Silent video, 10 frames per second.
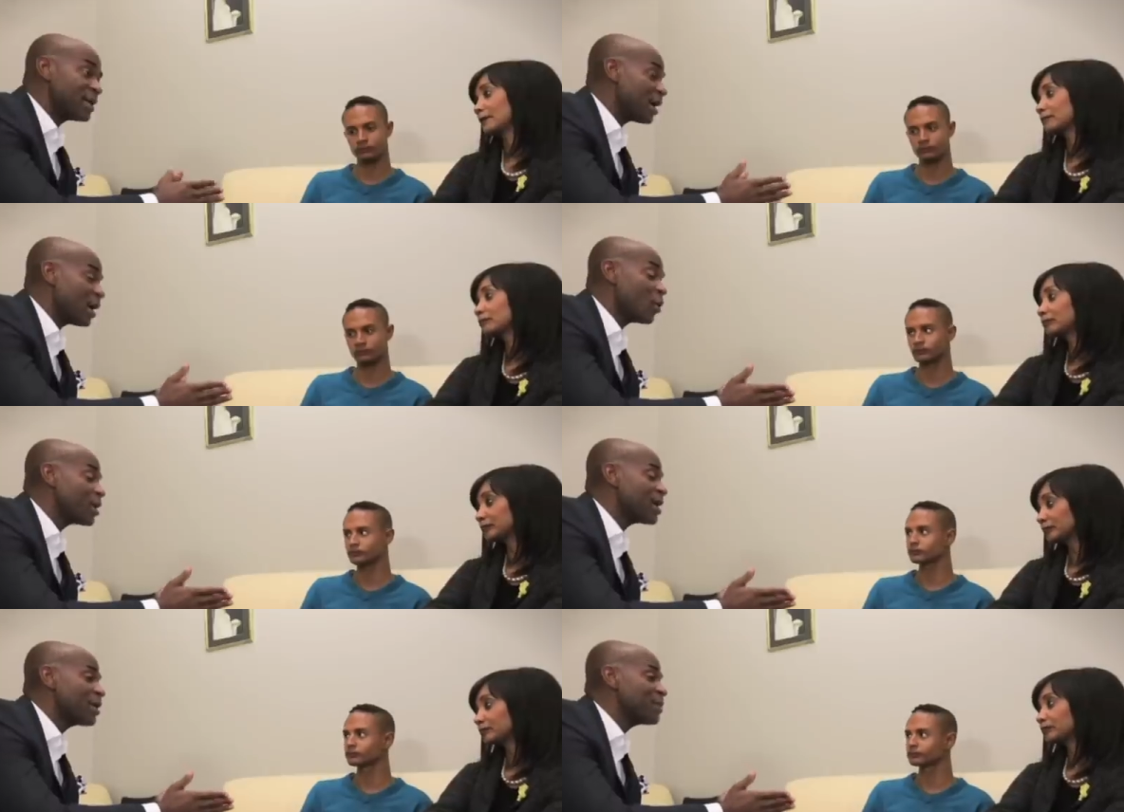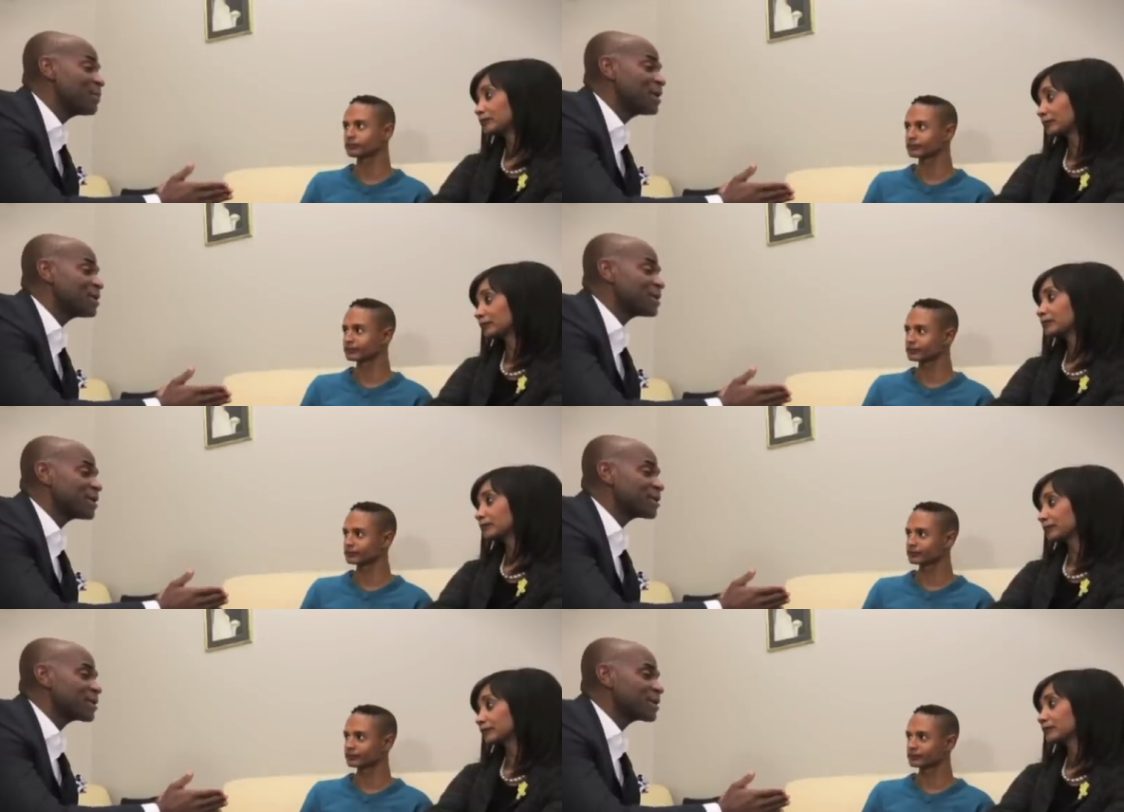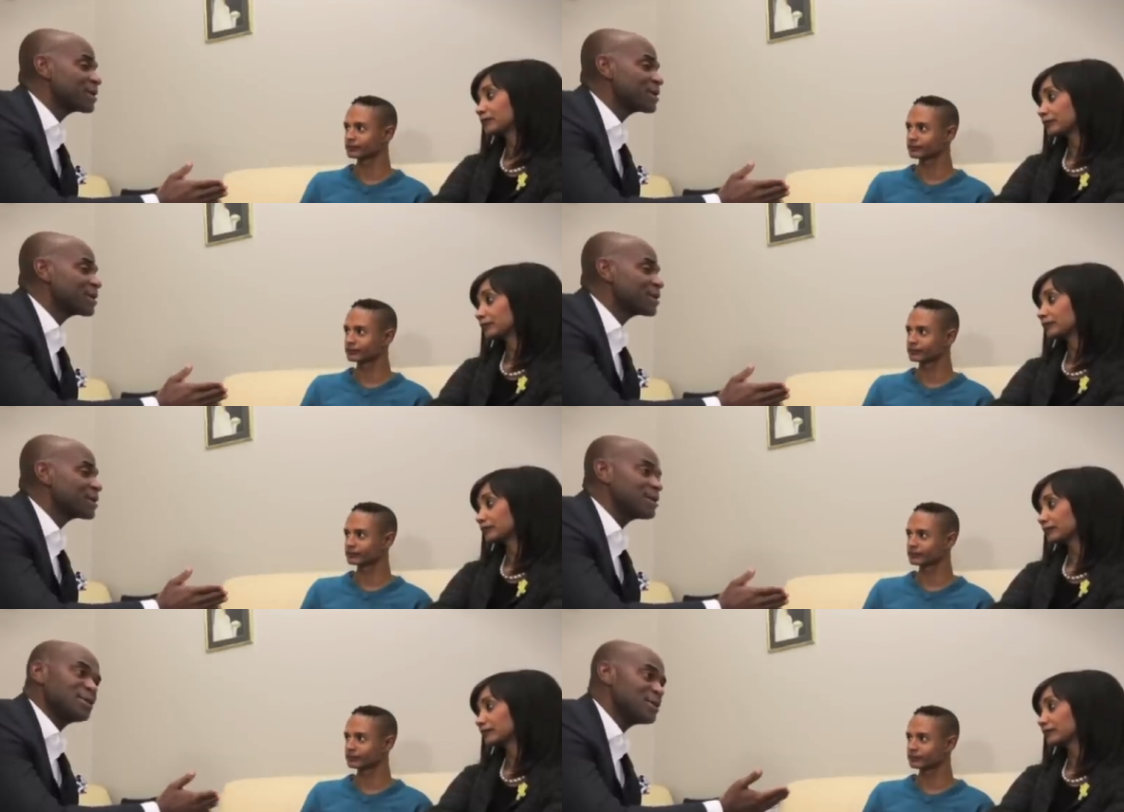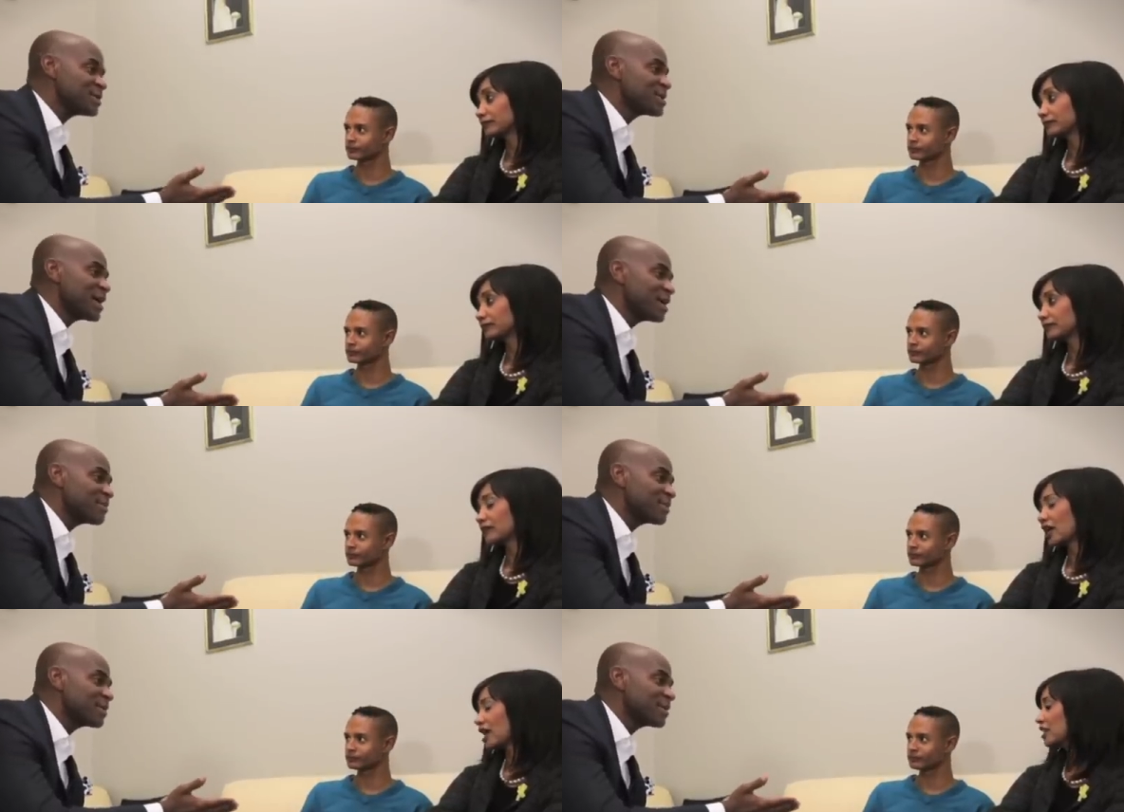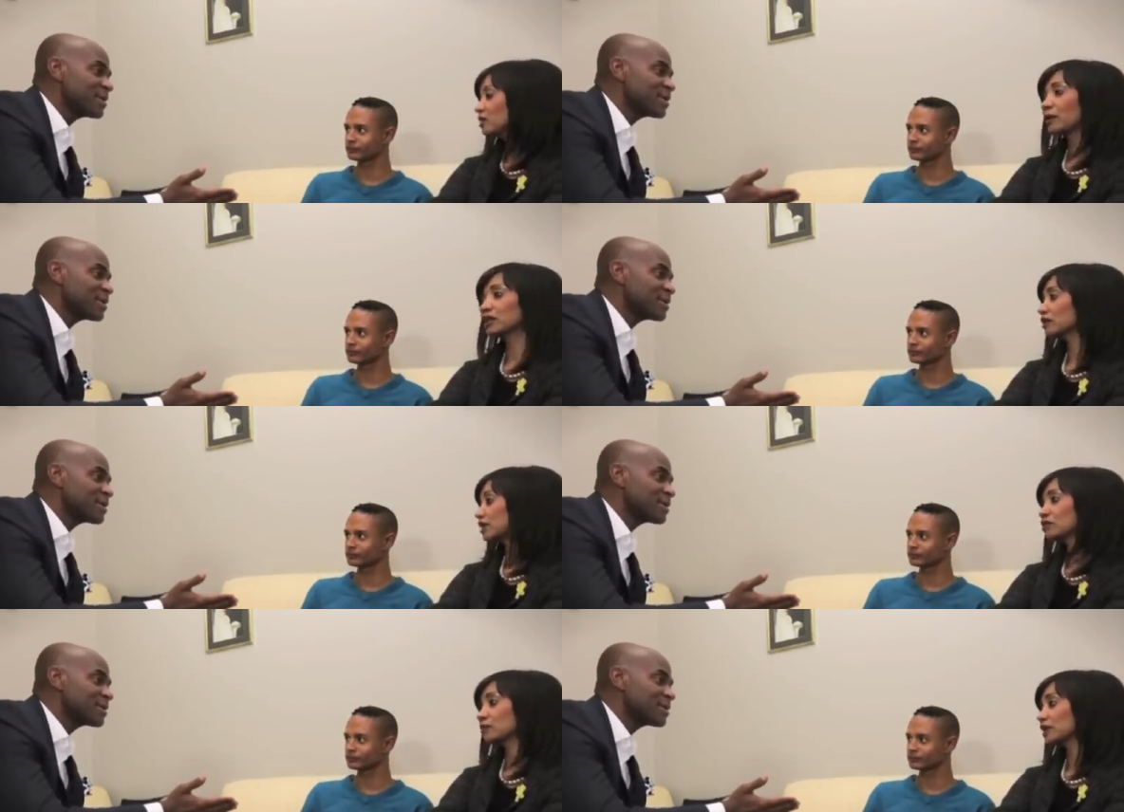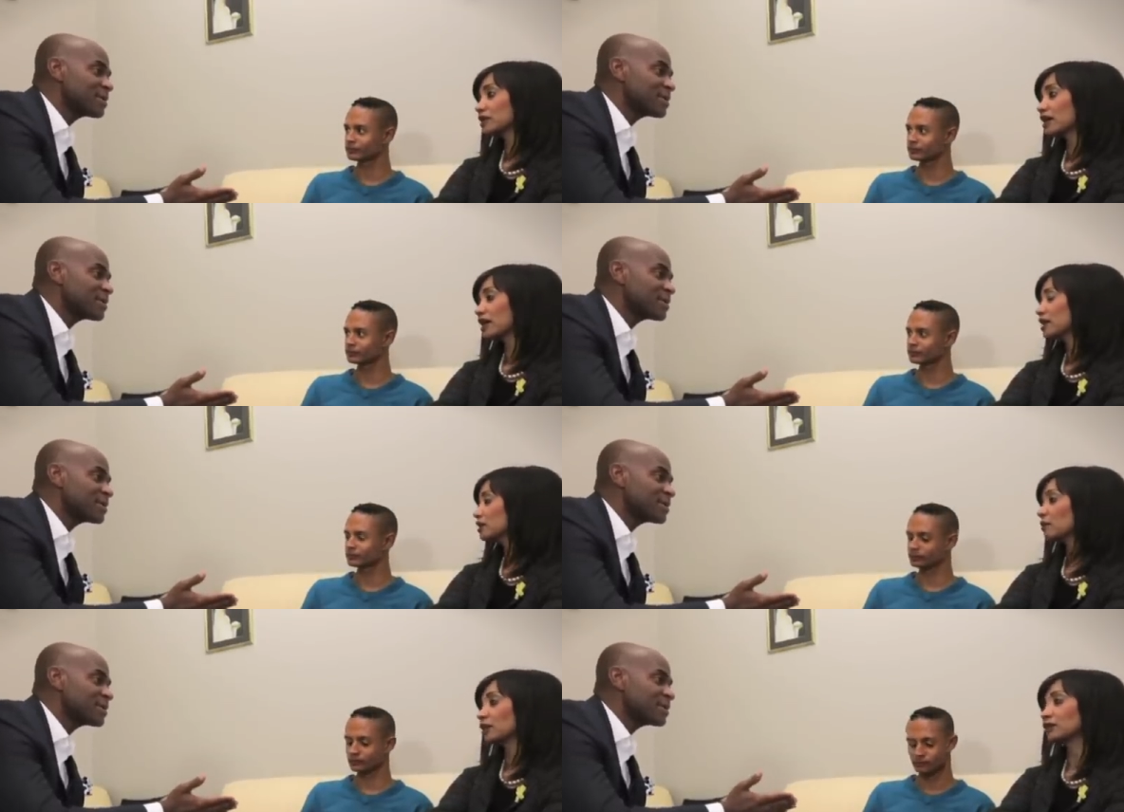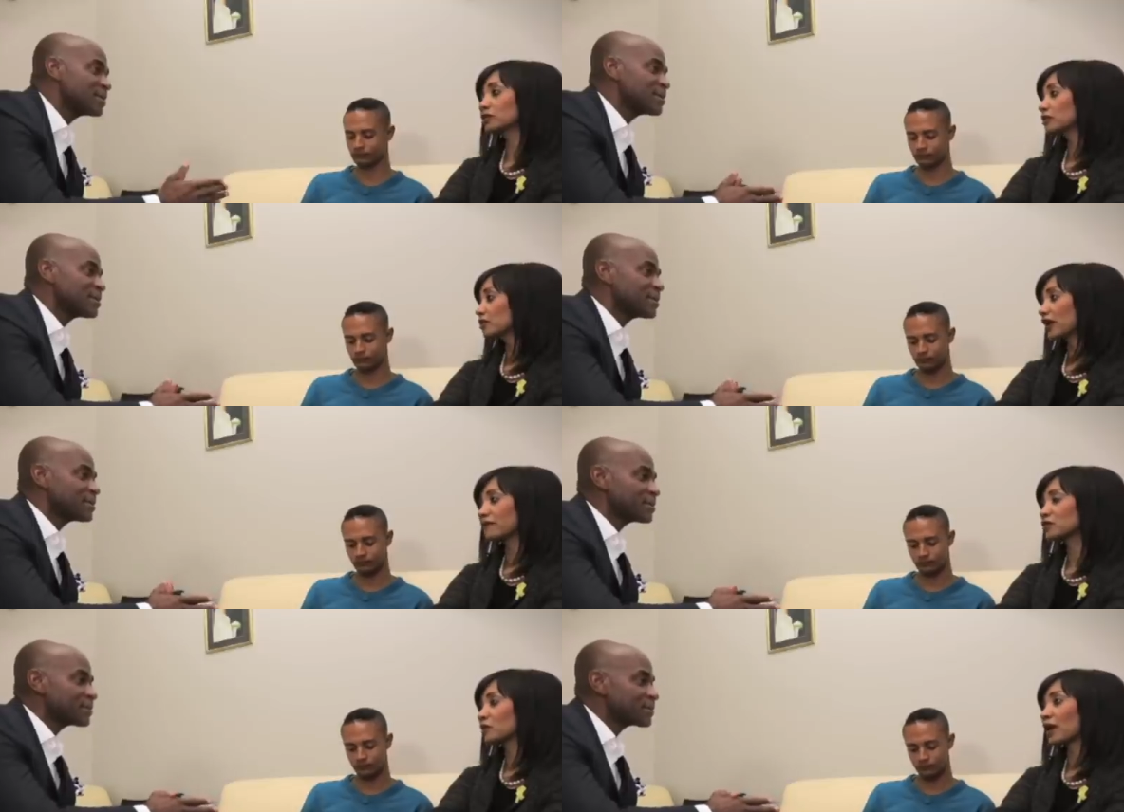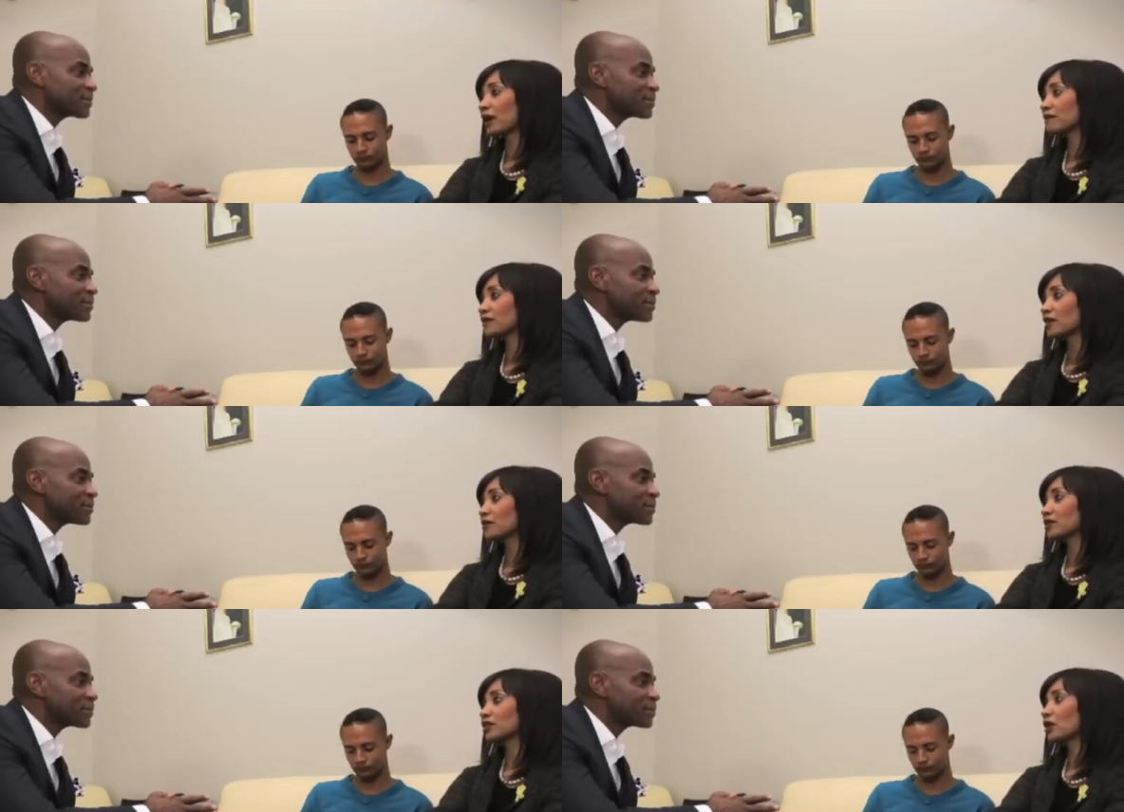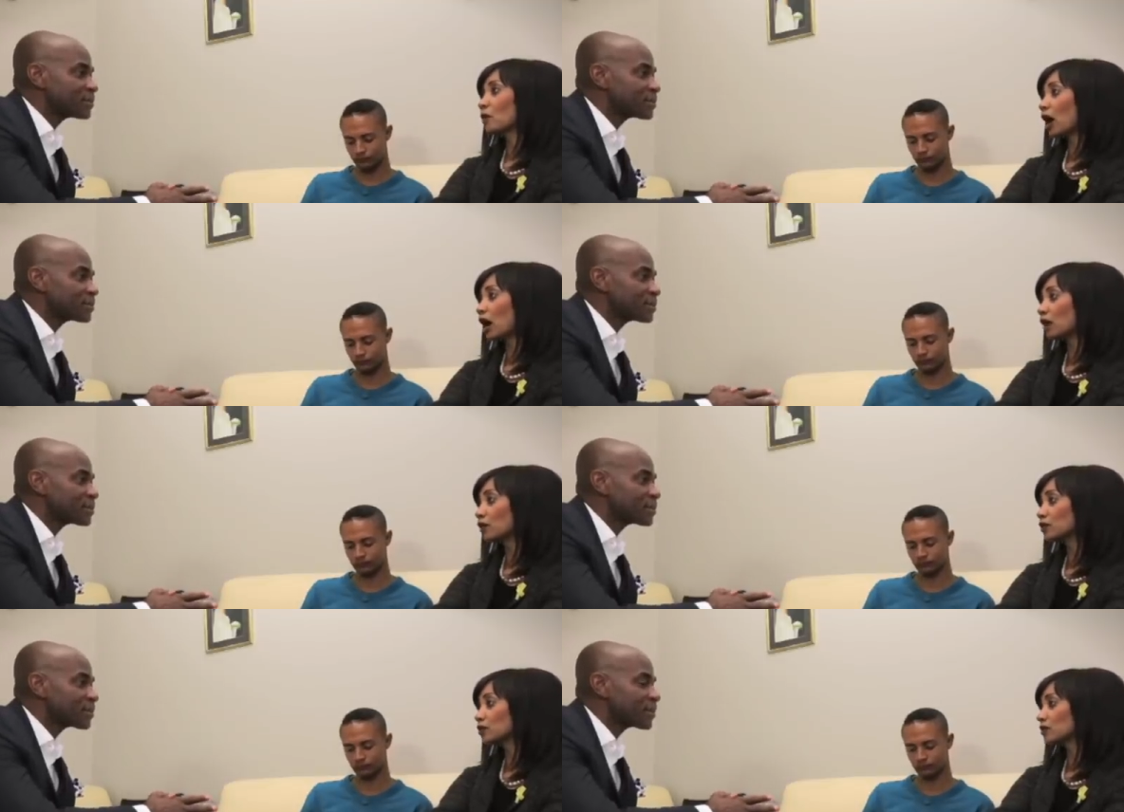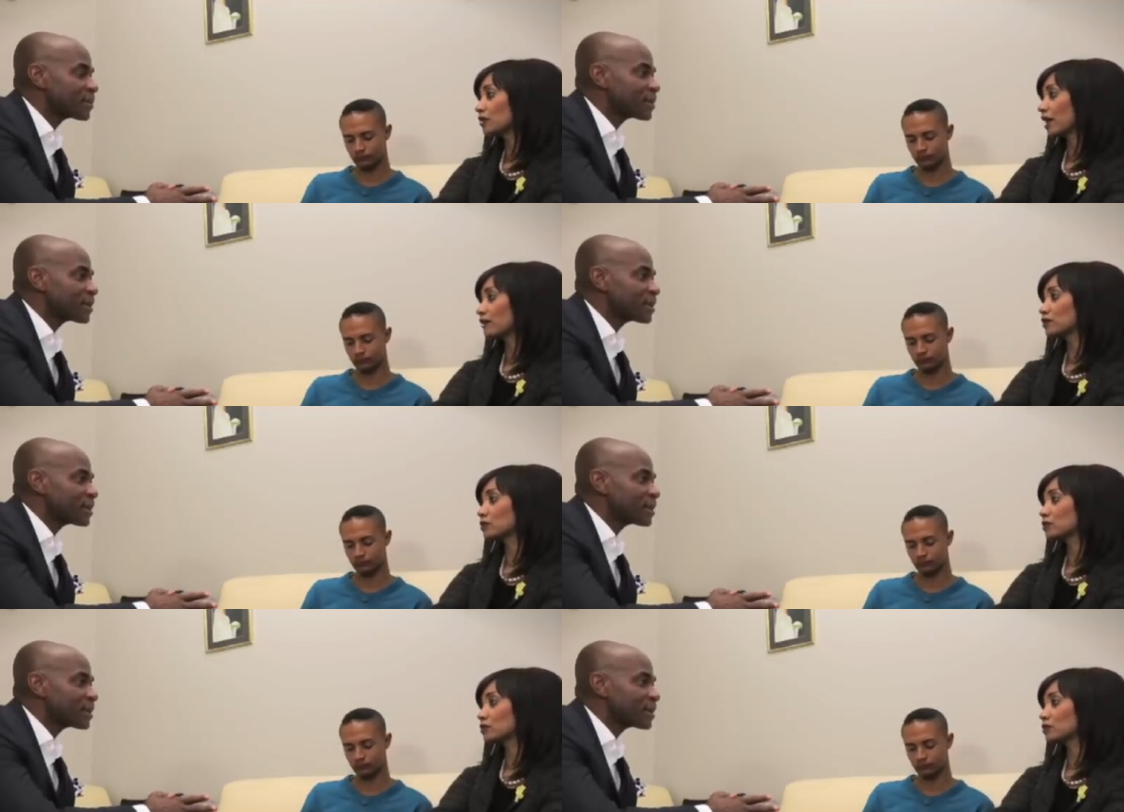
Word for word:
Speaker 1: an ordinary mother can do the same.
Speaker 2: Anyone can do it. Anyone. You don't have to have the know-how. You don't have